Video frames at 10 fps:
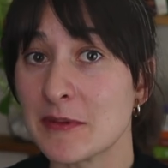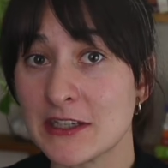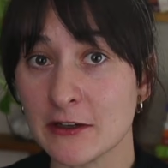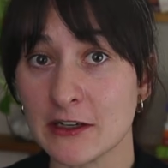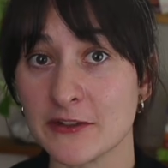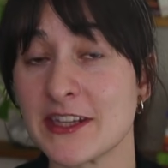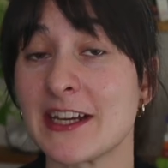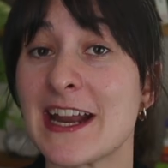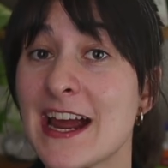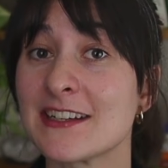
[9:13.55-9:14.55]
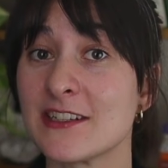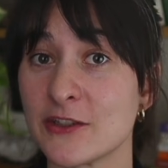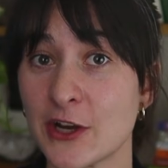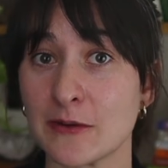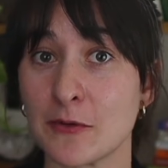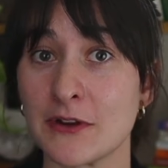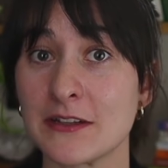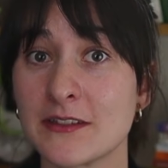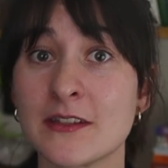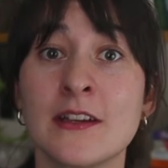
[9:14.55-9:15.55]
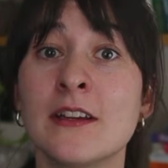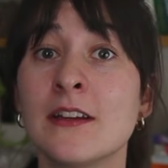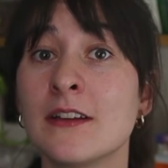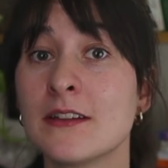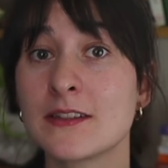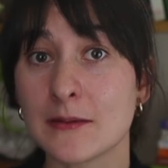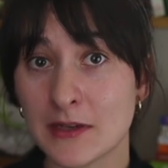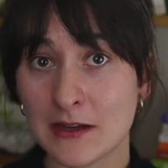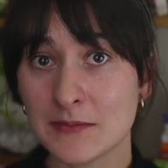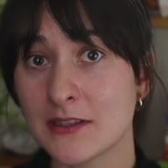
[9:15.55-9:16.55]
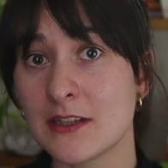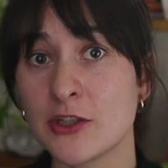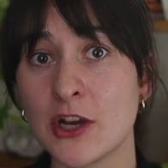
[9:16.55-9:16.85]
materials that can act as checkpoints. Sometimes the